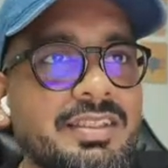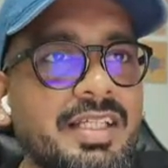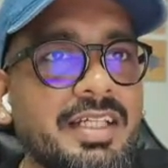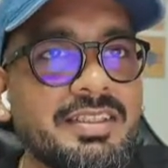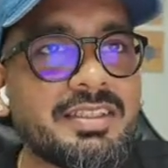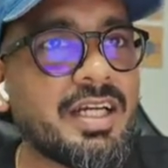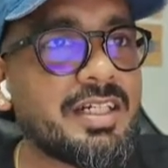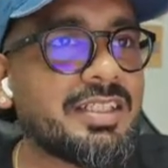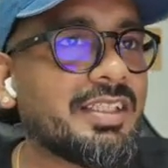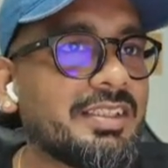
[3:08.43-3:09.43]
get
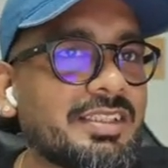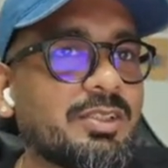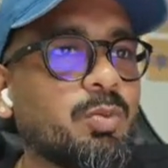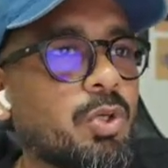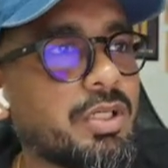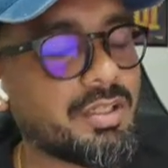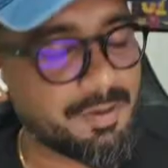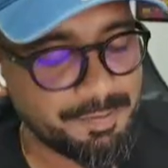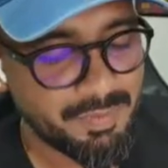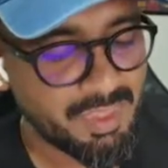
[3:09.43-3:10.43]
started. This is what
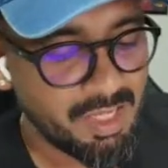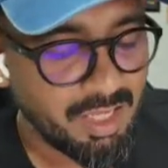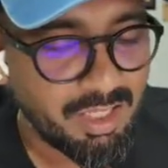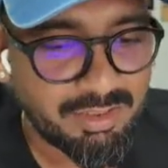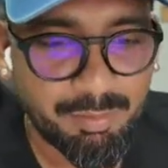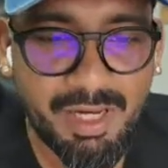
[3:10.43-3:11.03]
the